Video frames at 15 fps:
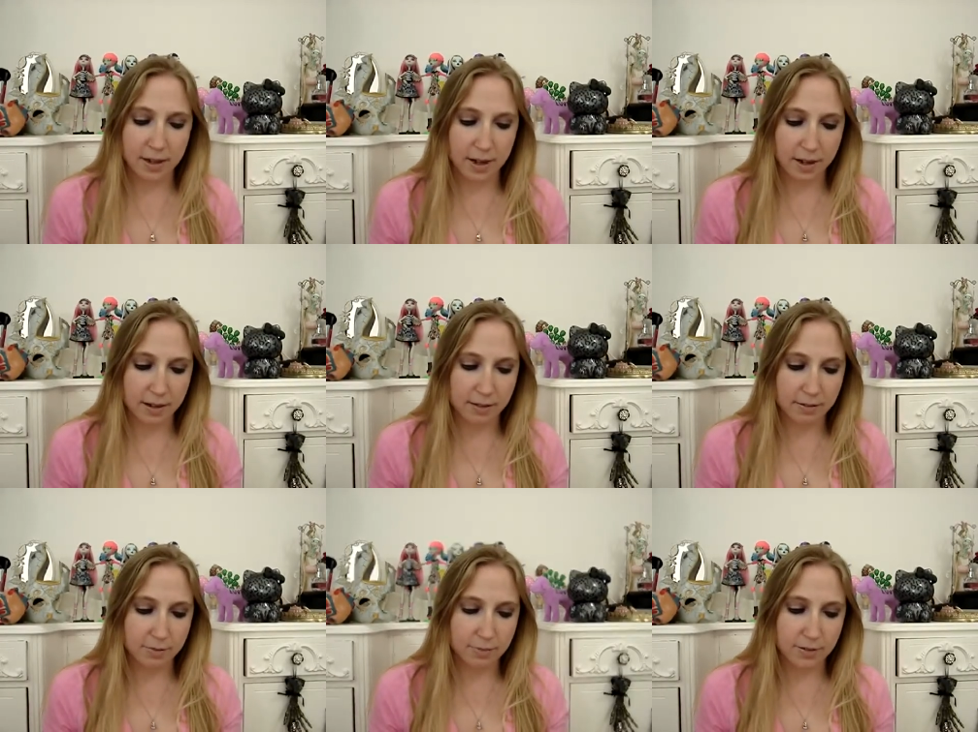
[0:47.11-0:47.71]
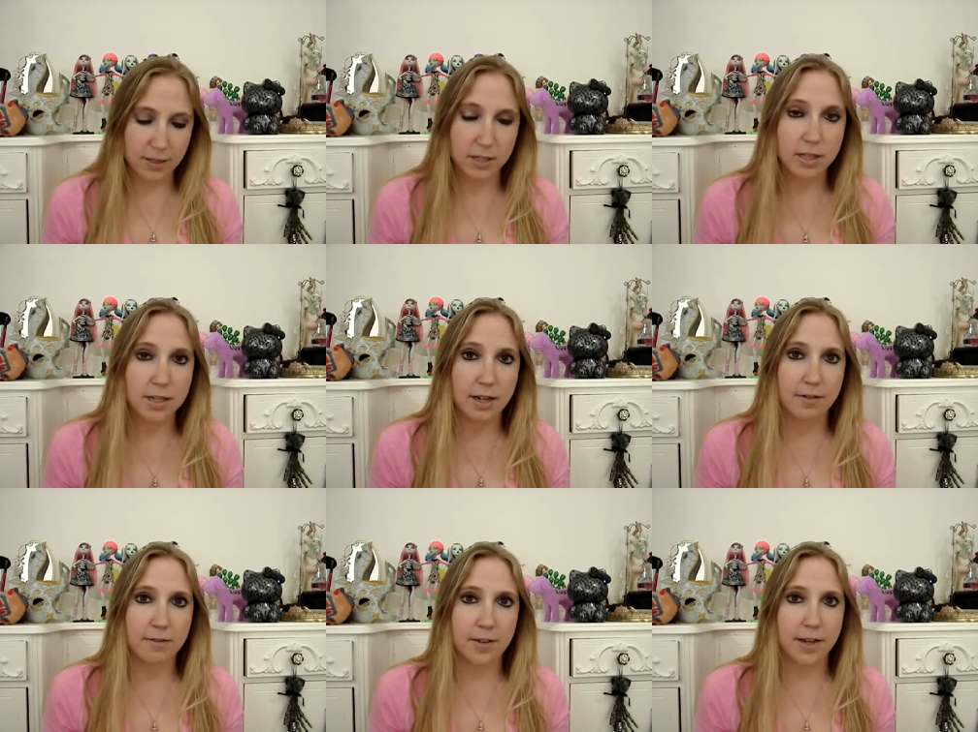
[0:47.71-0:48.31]
of the
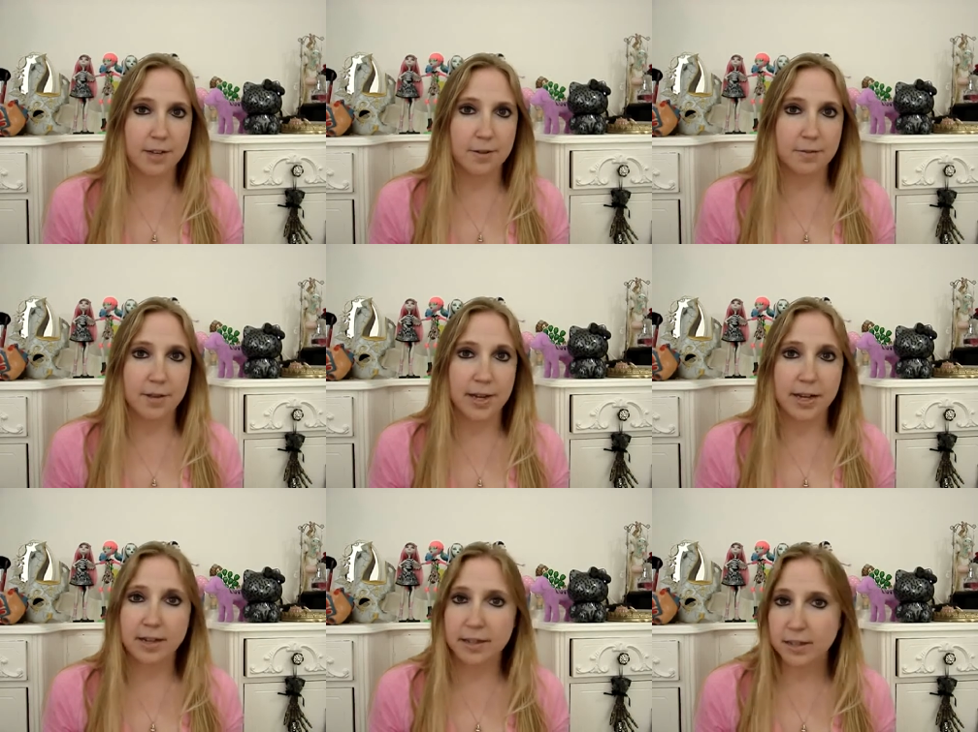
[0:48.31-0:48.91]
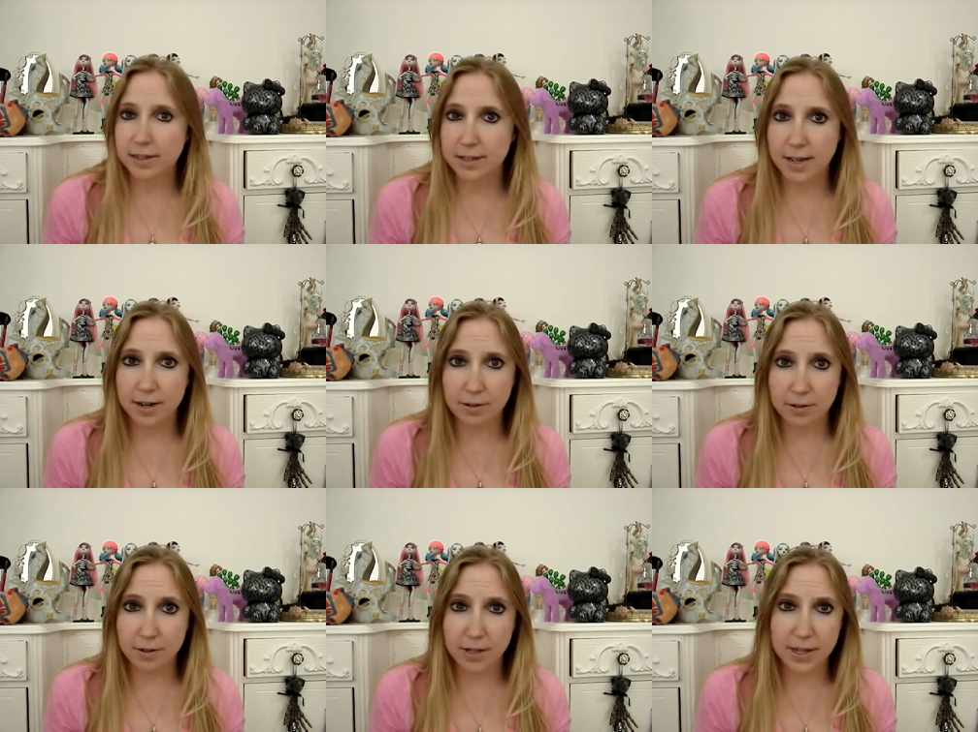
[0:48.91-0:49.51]
stuff that you get because
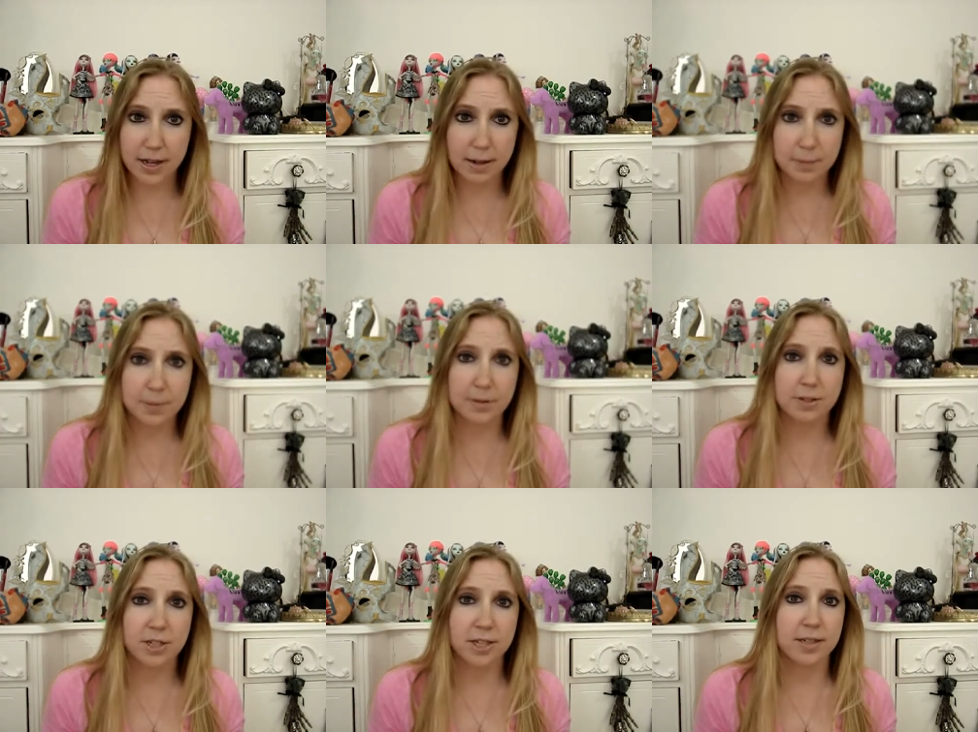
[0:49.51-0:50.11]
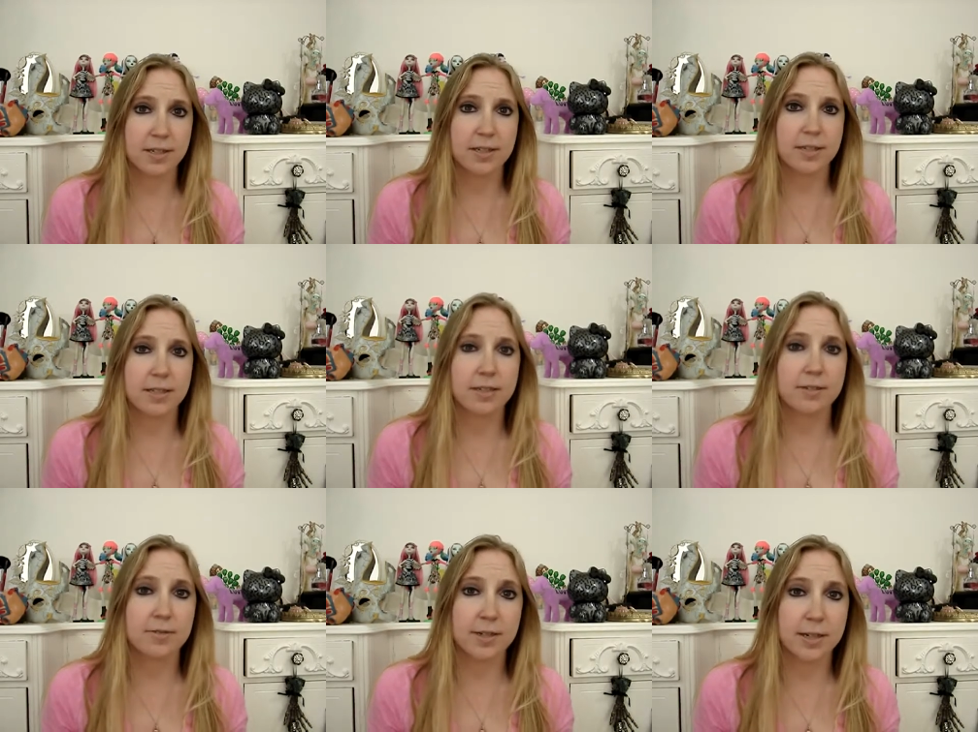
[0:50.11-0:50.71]
that'll like up your
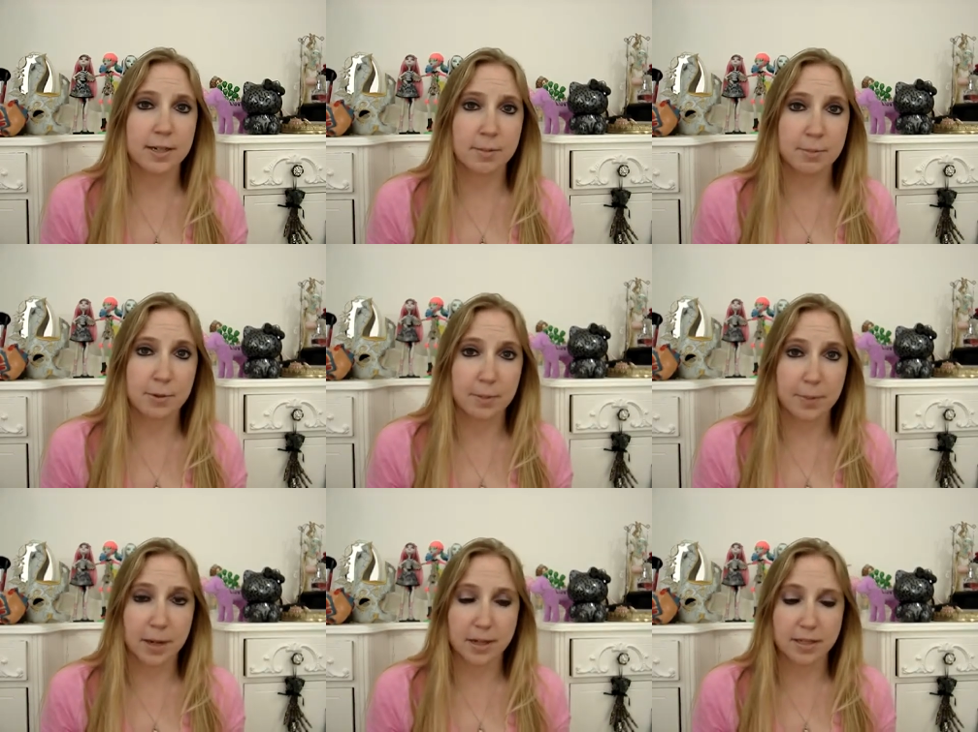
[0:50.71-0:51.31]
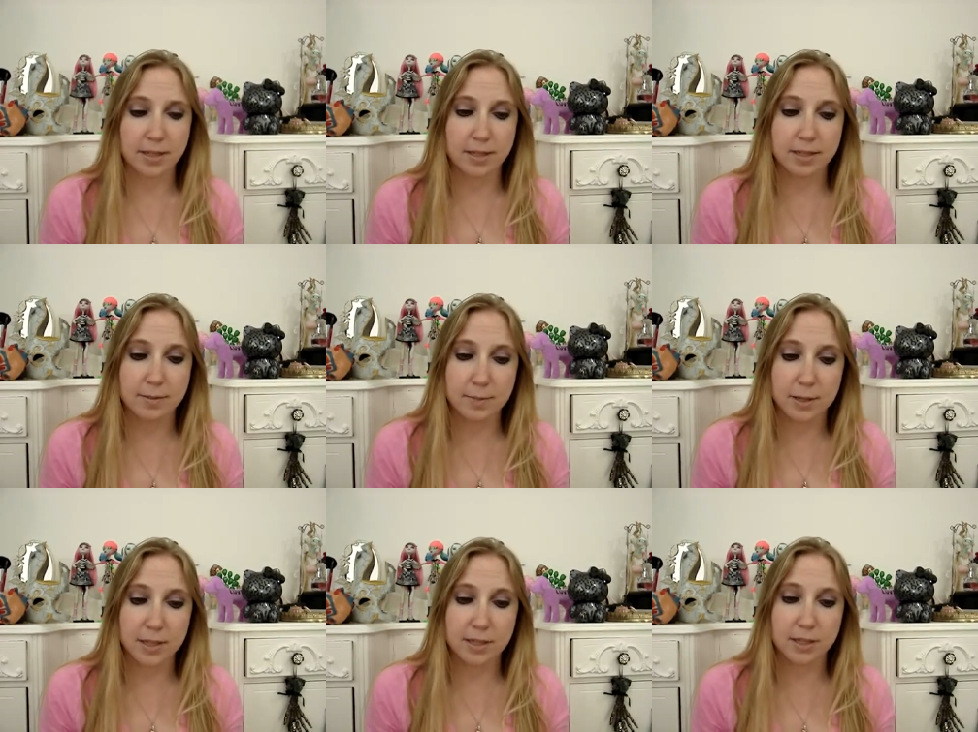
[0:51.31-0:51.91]
chances of getting more boxes
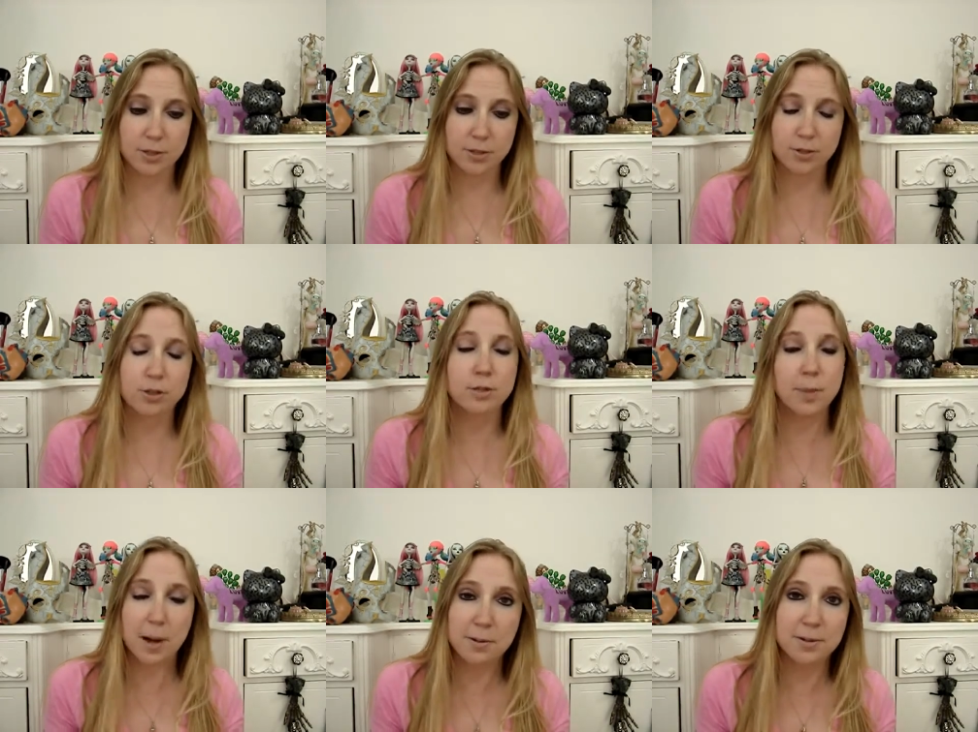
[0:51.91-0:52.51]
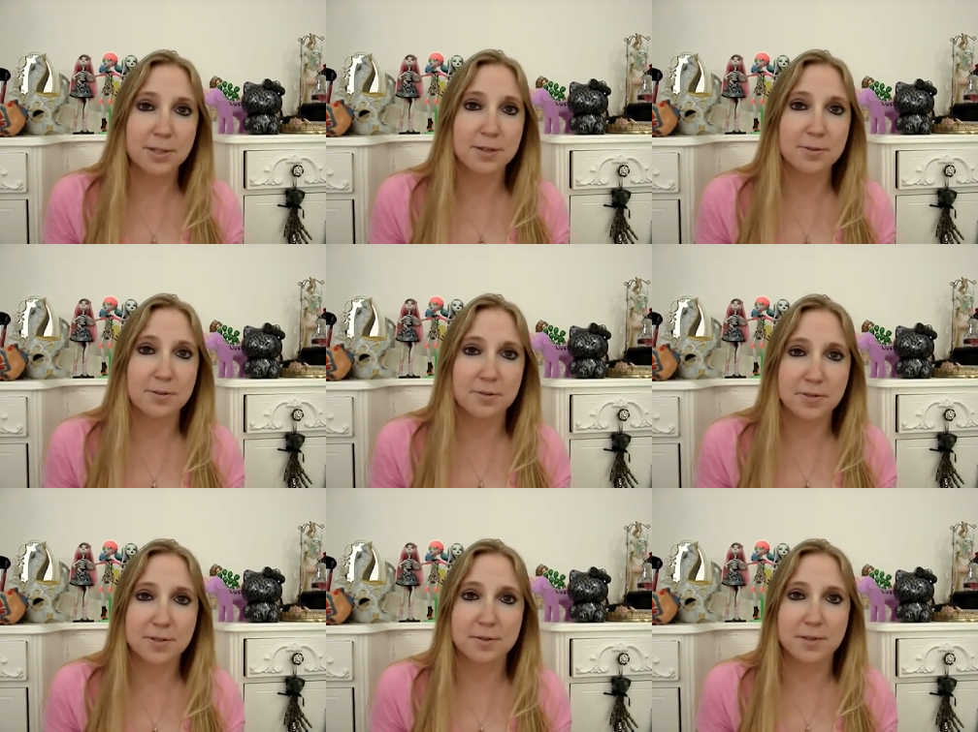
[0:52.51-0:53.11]
because you're supposed to
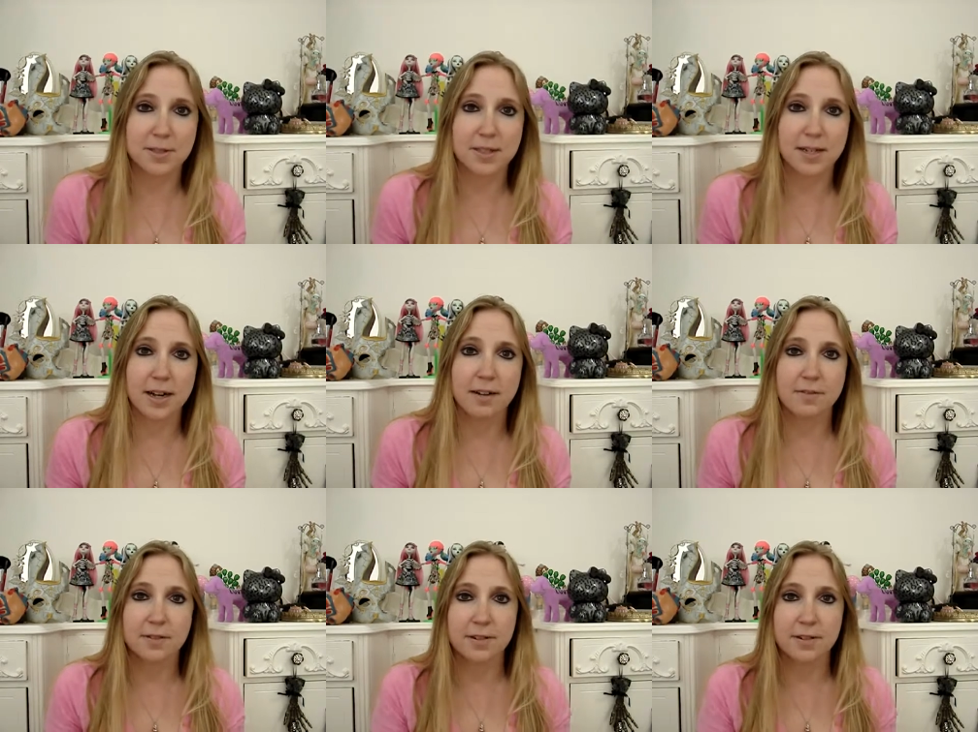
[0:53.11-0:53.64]
review the stuff.